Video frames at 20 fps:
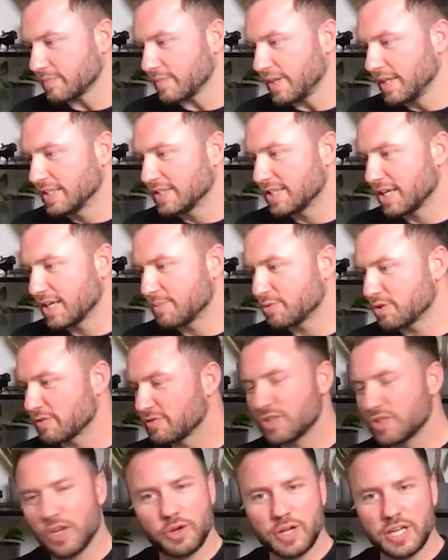in terms
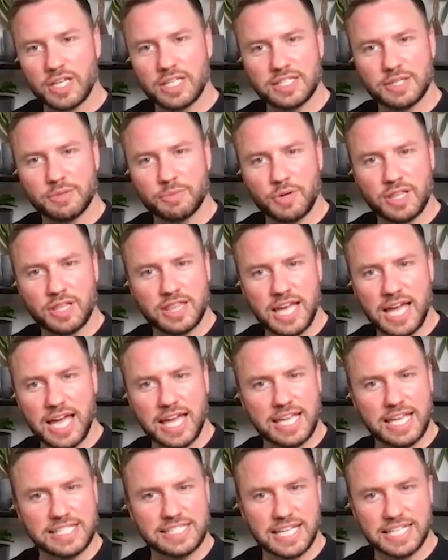of with
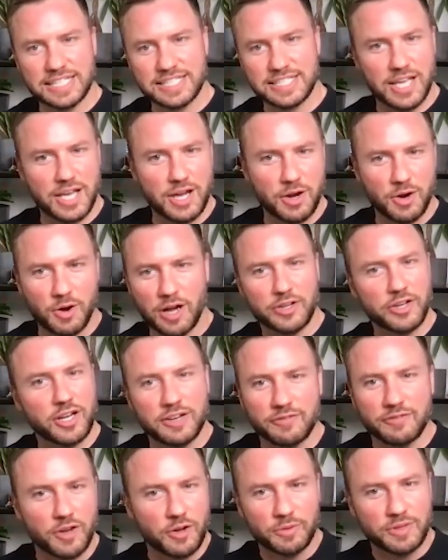that, is that I don't
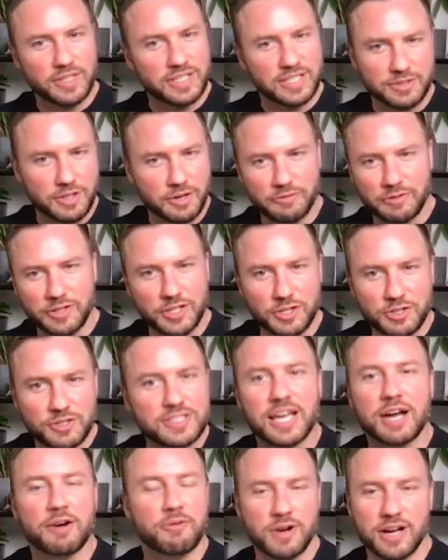even know, don't really use
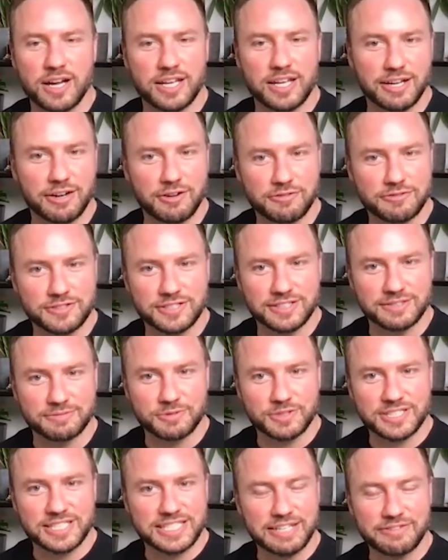that word that often.
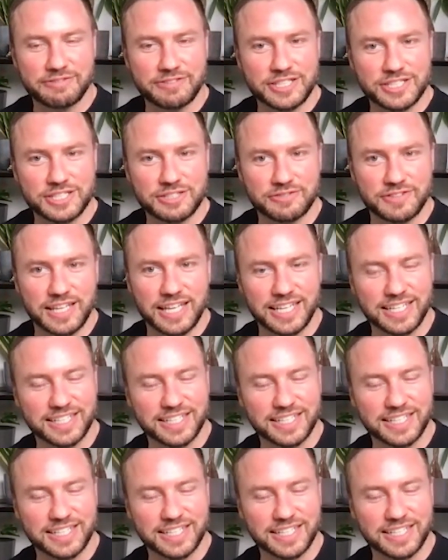What's the definition of